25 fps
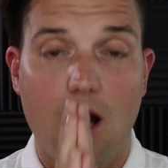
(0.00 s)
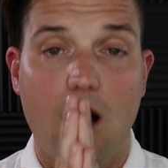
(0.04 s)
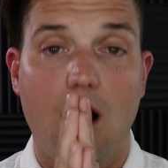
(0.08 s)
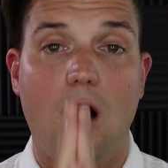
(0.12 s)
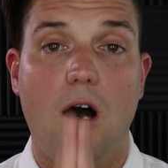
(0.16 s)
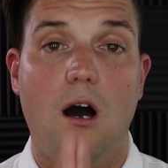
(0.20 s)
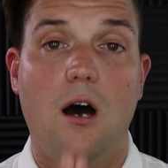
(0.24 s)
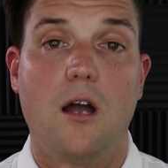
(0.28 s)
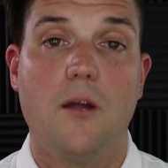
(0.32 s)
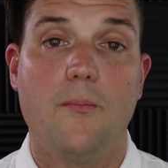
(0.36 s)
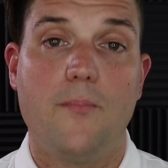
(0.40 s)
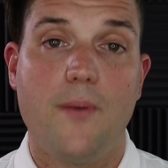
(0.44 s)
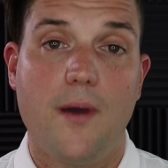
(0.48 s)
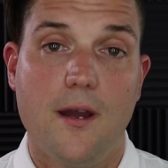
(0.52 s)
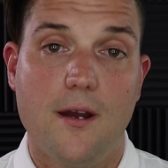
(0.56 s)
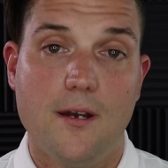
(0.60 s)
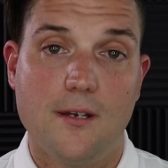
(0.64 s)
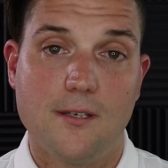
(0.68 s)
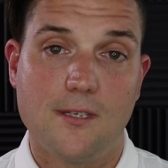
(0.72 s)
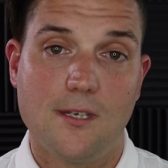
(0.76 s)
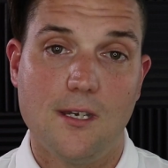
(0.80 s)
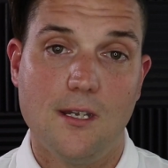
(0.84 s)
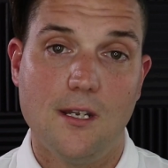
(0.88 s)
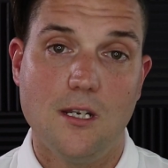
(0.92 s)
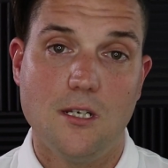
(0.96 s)
on a pair
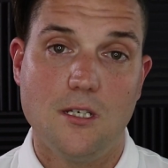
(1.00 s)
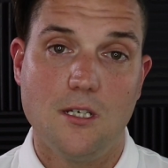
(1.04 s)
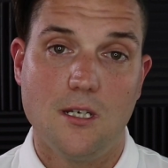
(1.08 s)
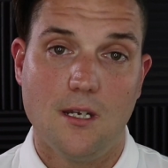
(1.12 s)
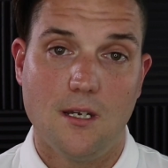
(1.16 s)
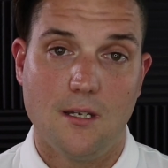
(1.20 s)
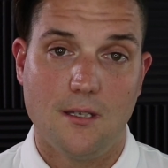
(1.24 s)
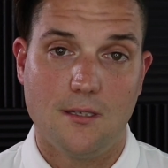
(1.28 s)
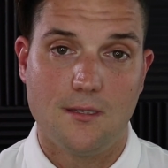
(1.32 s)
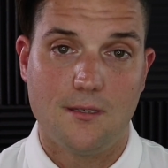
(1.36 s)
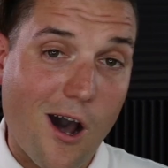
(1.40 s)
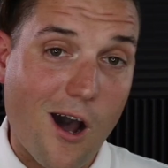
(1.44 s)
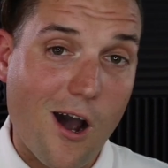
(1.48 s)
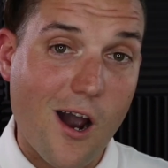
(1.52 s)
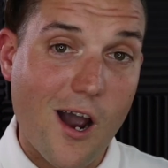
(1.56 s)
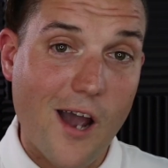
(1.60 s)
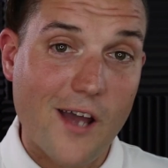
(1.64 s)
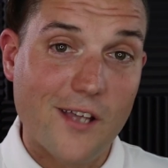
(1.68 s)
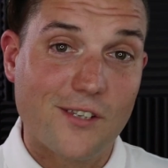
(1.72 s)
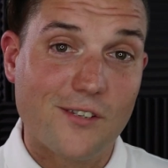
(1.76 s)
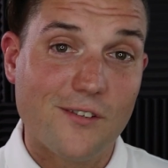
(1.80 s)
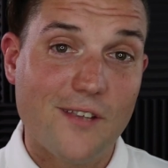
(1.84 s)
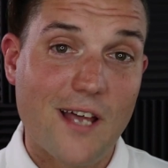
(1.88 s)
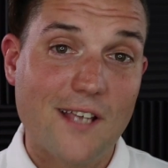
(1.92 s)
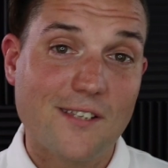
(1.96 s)
of skinny jeans. All
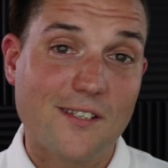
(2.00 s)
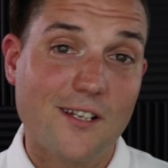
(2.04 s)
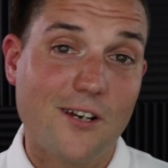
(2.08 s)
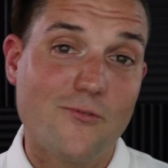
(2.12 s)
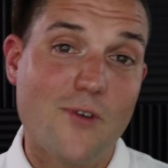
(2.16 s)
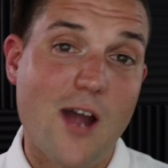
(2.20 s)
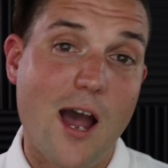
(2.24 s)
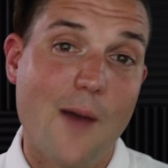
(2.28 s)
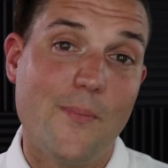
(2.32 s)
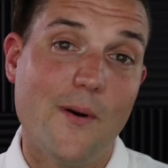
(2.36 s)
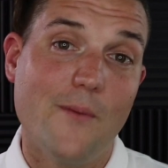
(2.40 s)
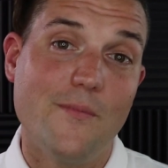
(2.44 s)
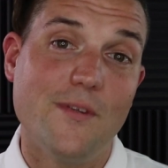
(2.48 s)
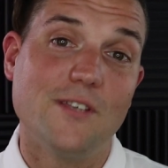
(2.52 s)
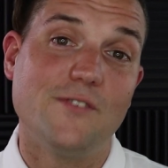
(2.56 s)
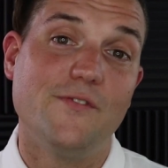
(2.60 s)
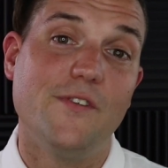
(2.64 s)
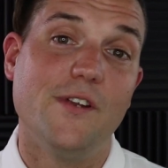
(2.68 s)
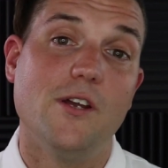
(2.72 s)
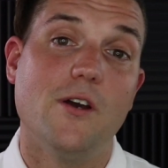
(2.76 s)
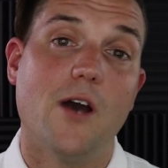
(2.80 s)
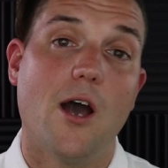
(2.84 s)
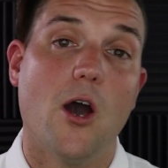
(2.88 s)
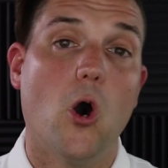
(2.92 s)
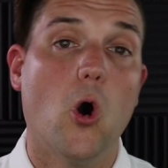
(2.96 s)
right, so that's gonna wrap up this
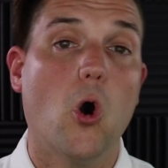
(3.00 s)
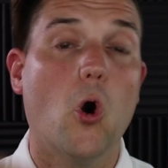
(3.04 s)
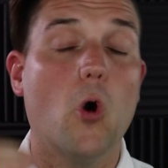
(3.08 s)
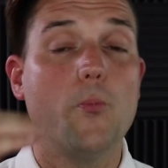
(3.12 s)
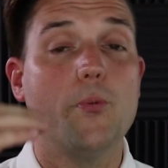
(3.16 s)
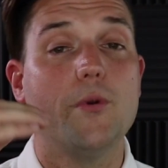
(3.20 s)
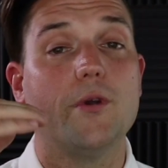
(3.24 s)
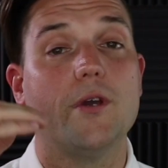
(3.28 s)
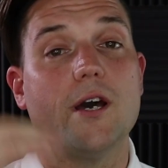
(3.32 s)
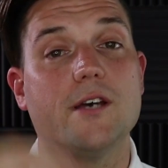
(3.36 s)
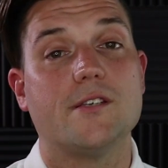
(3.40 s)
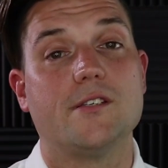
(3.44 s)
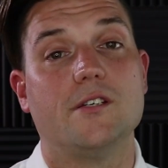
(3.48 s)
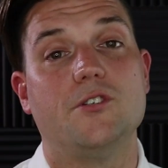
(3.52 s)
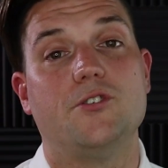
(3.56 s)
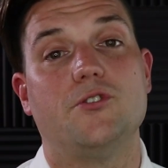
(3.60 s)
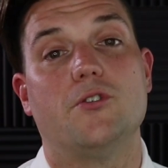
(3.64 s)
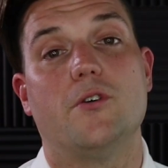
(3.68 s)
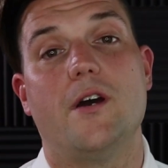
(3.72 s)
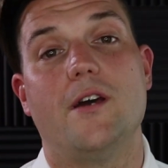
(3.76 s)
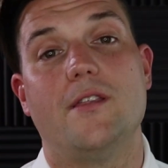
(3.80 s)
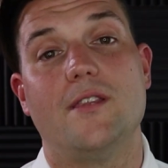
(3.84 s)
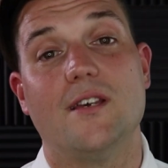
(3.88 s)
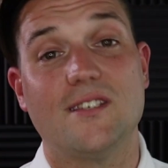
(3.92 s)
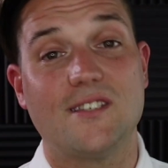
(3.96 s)
video. I hope you guys
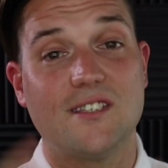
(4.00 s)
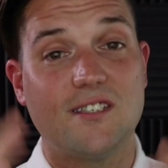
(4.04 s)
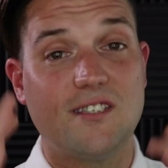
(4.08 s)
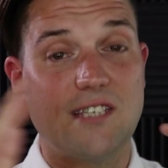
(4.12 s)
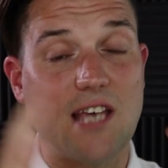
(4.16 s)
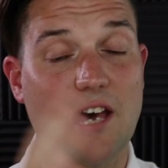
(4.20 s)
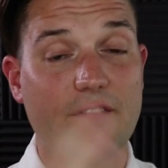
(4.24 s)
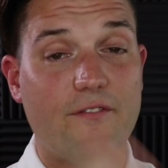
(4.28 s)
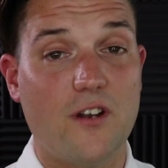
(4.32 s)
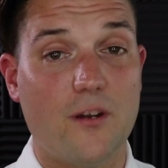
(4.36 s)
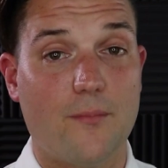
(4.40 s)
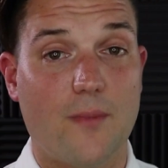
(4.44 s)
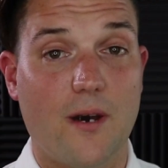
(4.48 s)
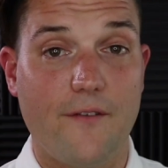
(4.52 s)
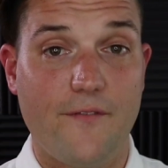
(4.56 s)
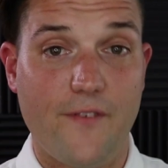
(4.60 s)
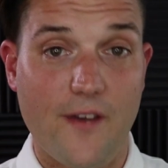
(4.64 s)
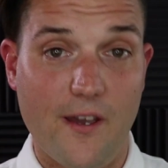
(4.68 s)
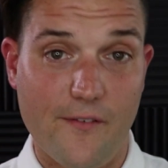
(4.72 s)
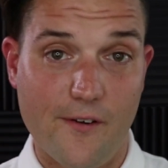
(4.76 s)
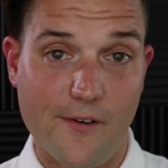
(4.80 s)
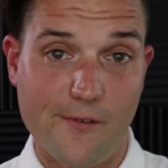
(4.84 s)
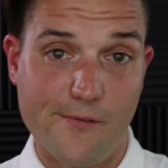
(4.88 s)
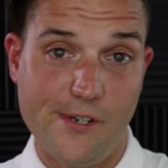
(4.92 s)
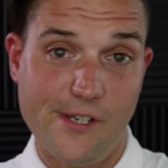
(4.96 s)
enjoy it, and that's seven of my
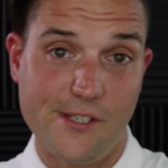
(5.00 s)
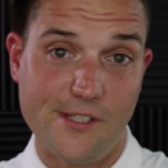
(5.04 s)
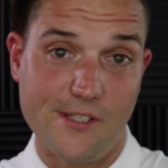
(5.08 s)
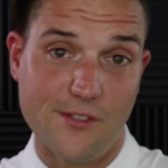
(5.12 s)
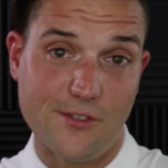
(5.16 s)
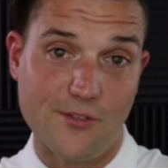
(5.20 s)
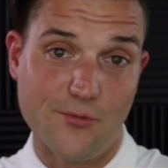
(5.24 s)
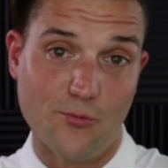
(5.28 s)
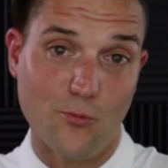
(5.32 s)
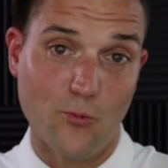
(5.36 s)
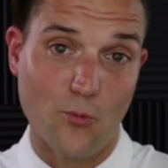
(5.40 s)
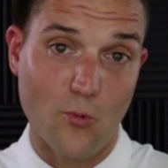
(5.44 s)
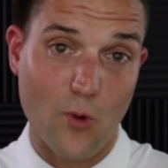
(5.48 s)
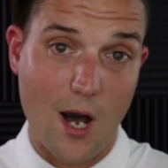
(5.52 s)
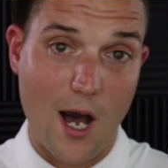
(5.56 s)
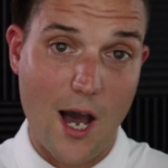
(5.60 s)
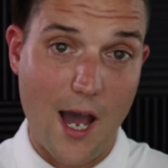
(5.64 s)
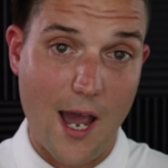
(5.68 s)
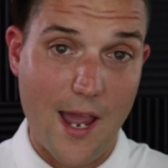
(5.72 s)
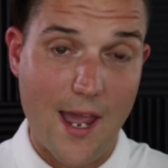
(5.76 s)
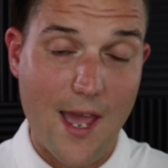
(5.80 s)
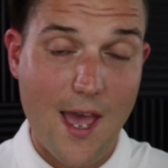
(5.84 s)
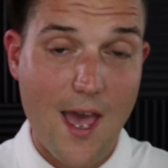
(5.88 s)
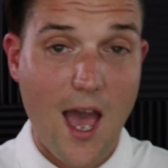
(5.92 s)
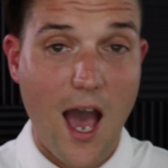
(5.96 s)
favorite reasons
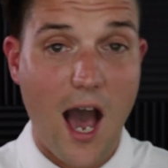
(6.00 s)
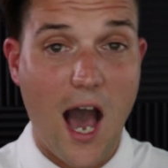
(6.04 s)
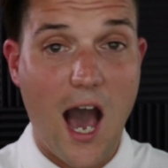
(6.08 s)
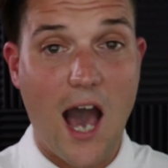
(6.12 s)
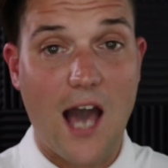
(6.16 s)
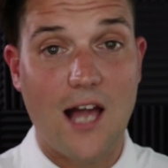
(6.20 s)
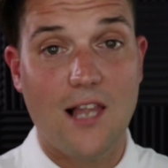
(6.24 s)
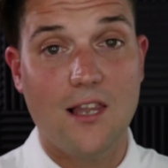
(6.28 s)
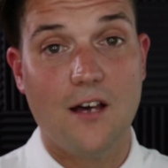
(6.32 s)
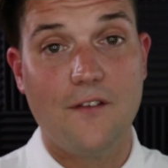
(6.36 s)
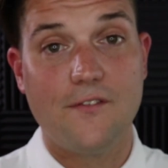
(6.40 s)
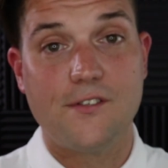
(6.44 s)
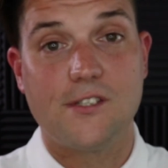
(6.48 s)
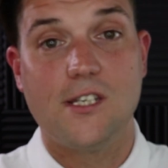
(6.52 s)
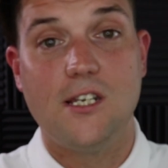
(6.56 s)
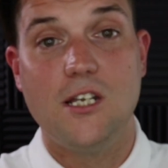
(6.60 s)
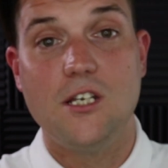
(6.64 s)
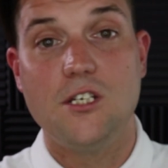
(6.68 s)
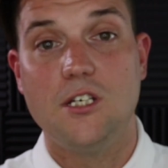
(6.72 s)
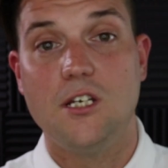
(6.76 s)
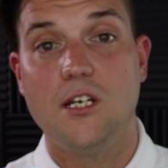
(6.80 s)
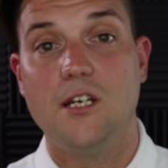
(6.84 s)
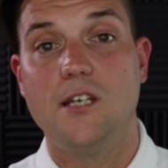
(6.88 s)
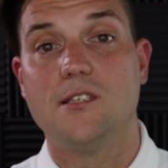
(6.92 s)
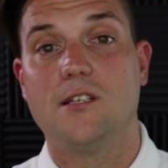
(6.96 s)
why I love
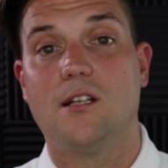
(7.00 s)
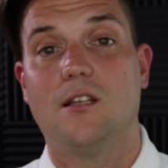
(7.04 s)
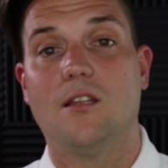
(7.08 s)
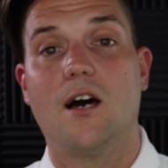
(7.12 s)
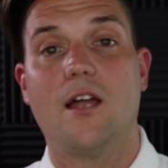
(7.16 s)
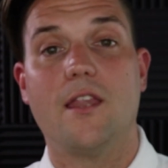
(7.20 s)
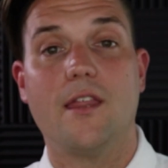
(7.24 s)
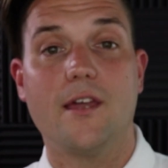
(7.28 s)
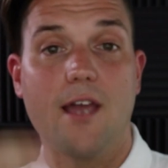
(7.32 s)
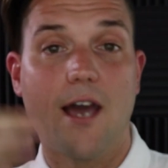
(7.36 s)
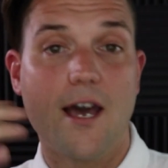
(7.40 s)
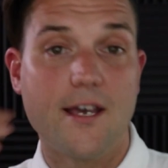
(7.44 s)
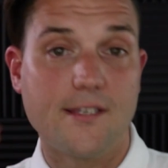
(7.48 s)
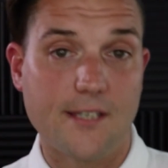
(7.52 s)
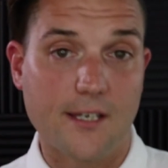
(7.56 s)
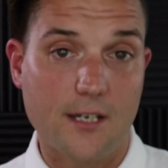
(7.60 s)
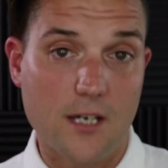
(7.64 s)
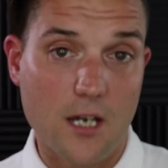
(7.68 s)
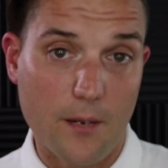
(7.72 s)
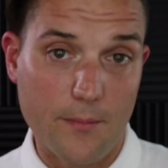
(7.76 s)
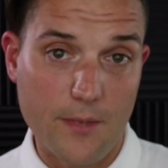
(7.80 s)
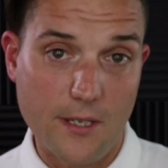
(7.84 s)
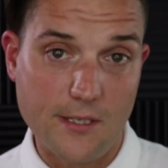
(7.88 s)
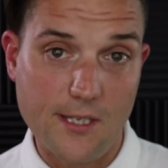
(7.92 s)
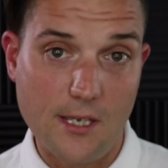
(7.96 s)
skinny jeans. A lot of the guys that
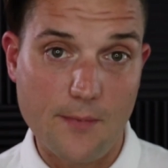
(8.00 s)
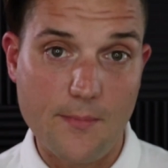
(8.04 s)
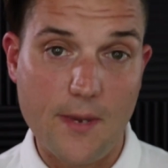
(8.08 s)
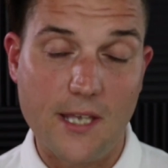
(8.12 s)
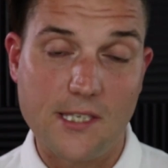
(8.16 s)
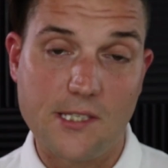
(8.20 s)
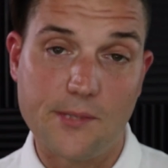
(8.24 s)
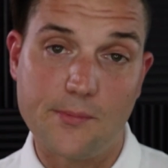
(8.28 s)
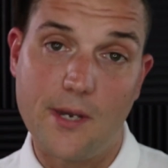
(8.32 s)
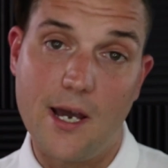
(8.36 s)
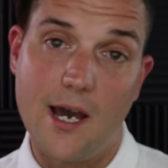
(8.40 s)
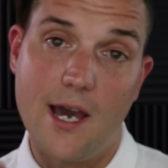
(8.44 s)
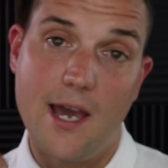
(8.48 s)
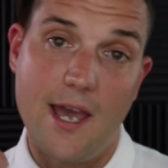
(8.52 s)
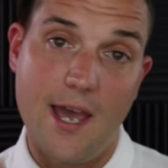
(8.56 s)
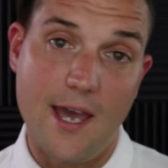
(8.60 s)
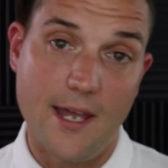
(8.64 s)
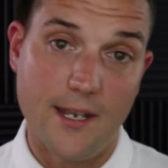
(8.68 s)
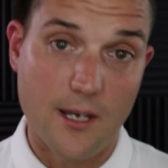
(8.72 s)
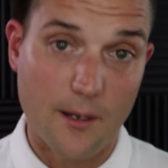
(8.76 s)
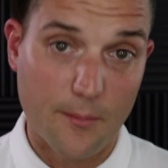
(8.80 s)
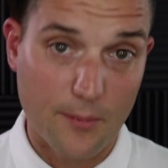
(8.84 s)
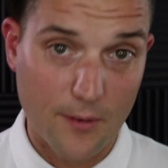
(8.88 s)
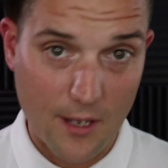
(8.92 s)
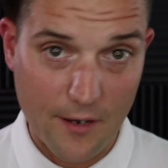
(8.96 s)
come to Team Handsome Guy
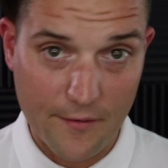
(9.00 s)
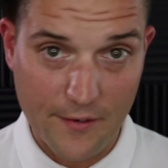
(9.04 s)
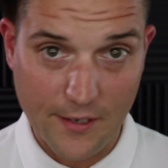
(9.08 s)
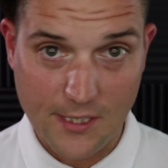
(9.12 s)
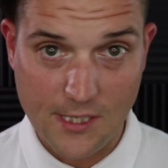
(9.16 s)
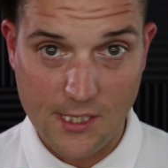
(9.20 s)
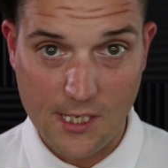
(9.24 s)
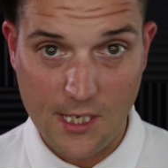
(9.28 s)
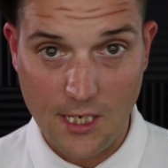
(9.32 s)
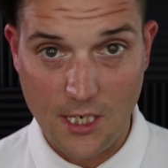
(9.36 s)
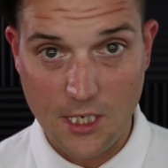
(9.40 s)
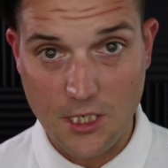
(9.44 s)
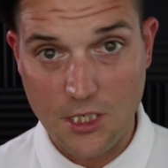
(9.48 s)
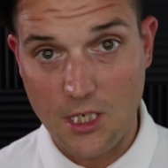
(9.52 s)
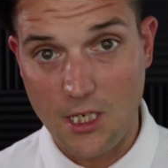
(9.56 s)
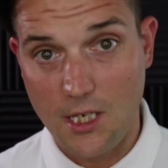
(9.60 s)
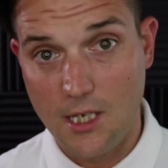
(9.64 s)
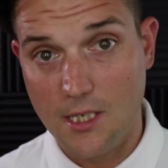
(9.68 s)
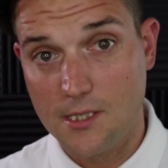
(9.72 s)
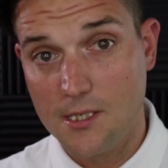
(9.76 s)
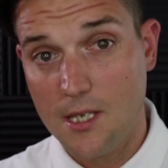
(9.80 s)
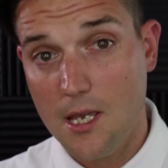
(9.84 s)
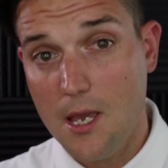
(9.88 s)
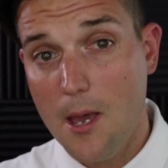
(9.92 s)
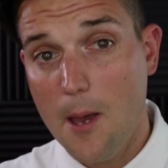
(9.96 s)
end up loving skinny
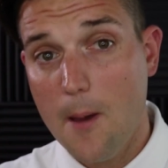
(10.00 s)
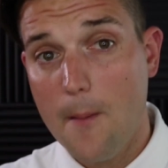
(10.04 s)
jeans,